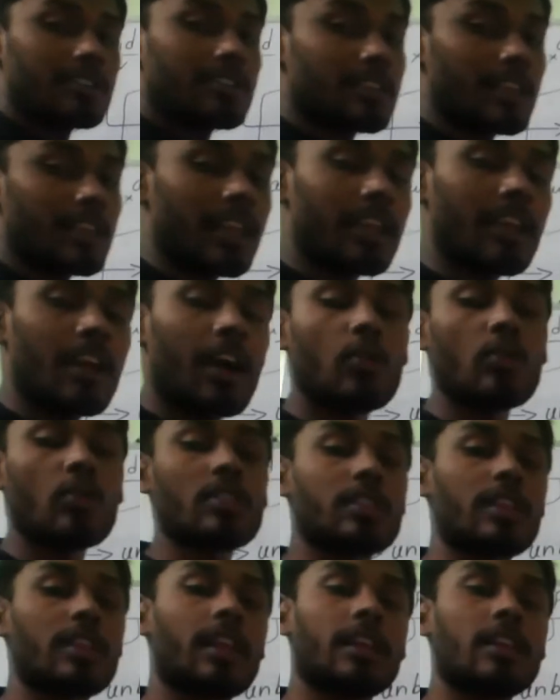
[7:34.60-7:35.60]
stay
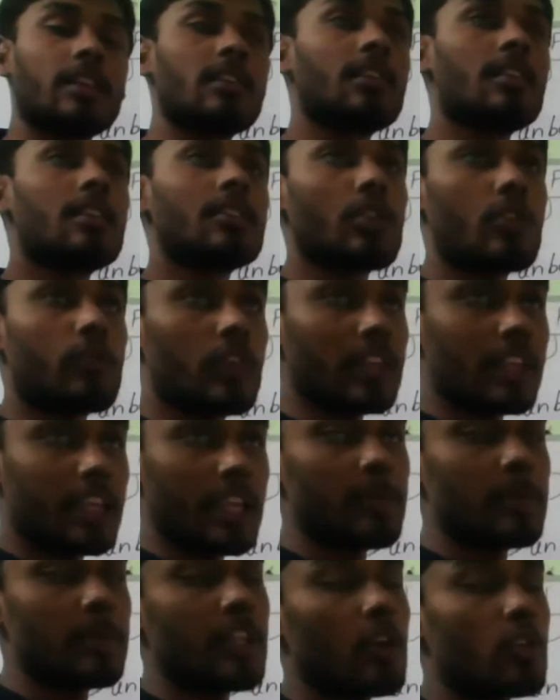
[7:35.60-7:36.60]
outside. So if we
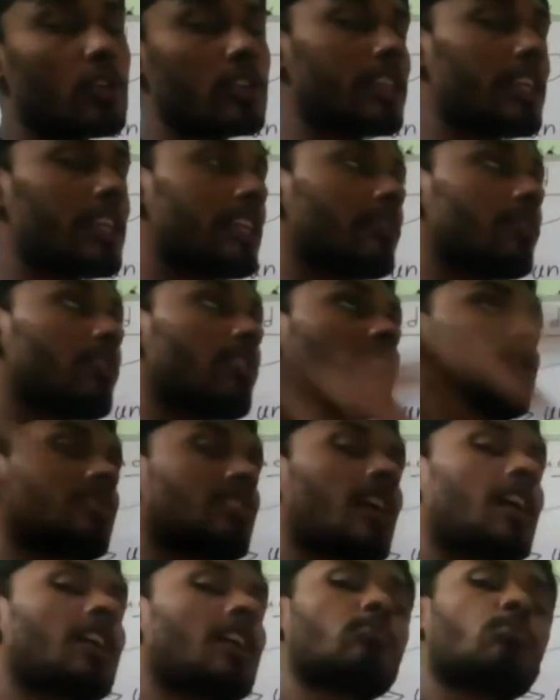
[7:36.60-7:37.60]
keep it outside, it will
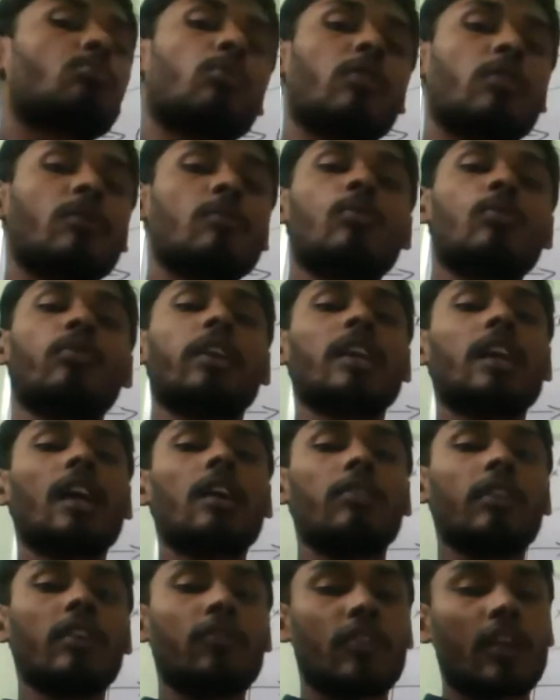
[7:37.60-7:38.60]
start moving
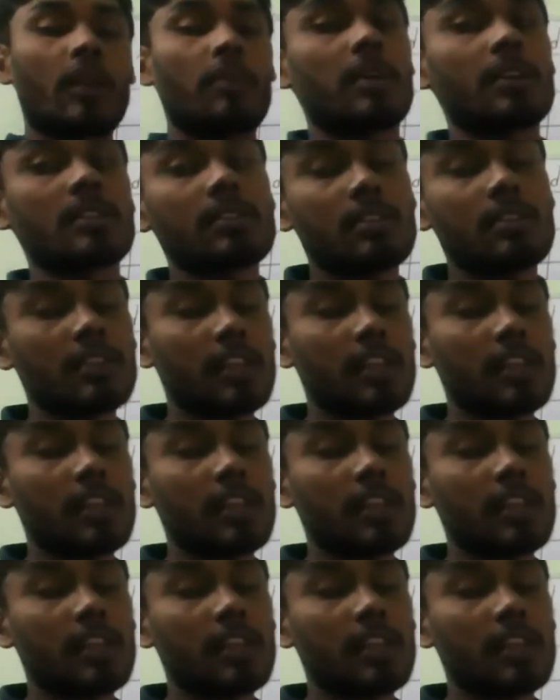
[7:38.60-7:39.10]
away from us.